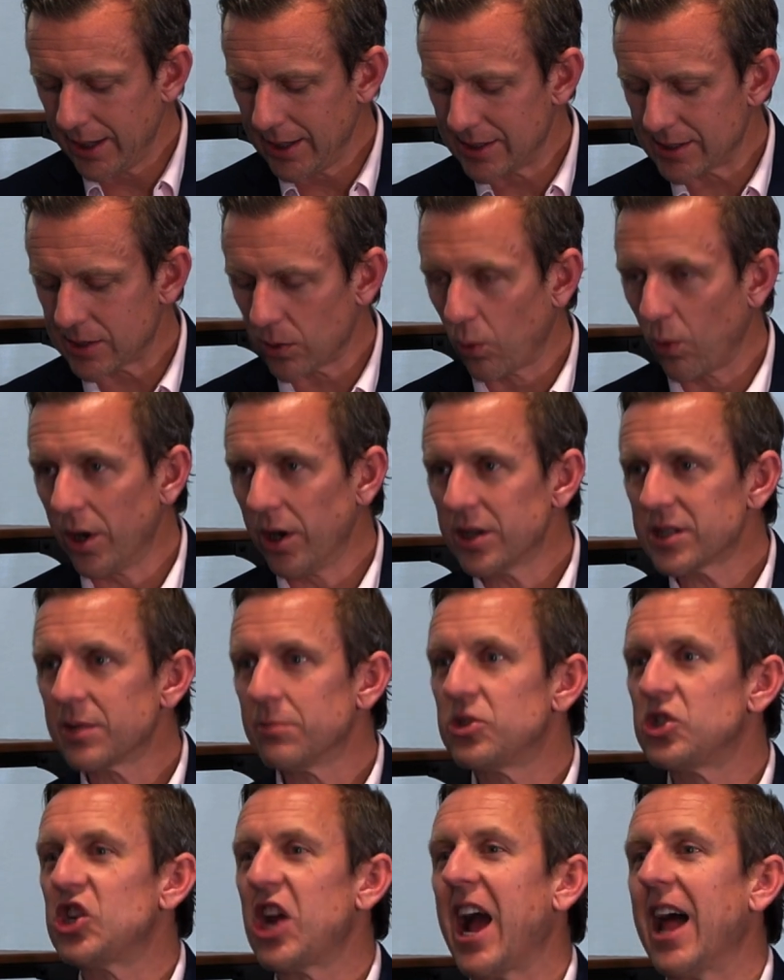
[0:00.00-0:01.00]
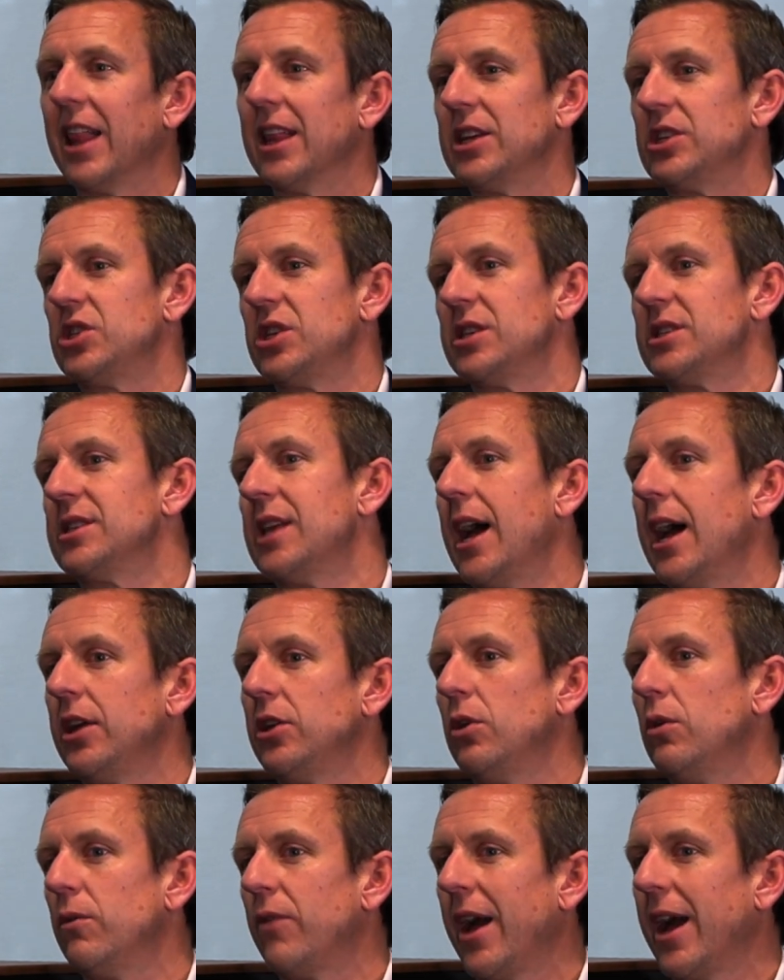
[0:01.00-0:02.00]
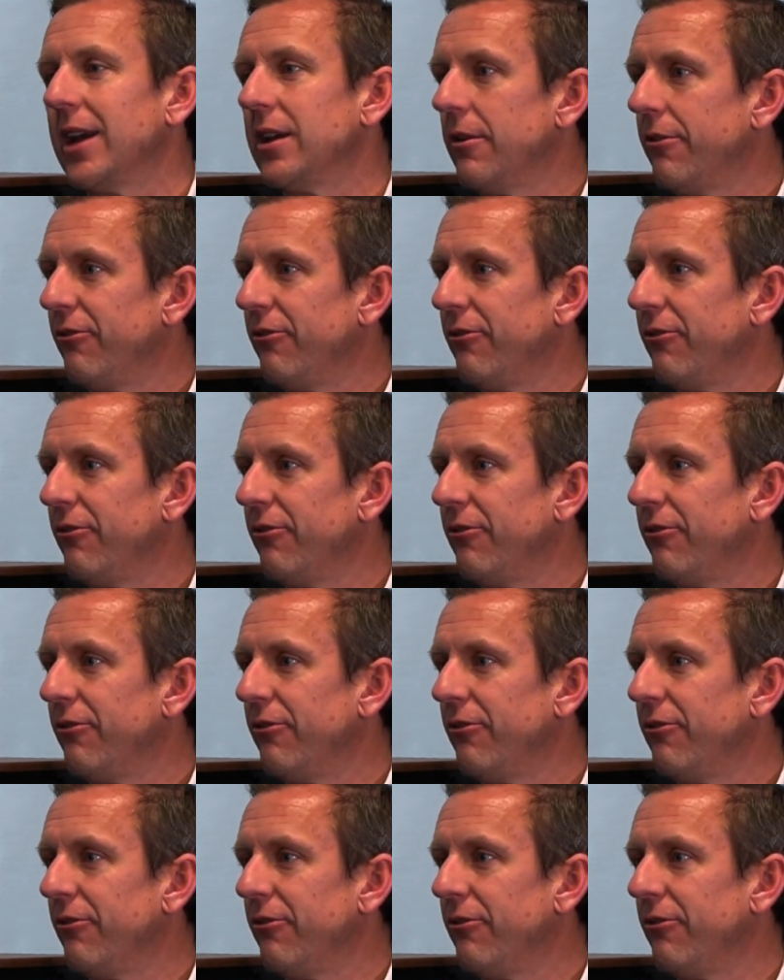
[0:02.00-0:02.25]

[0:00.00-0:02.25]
are some challenges that you've had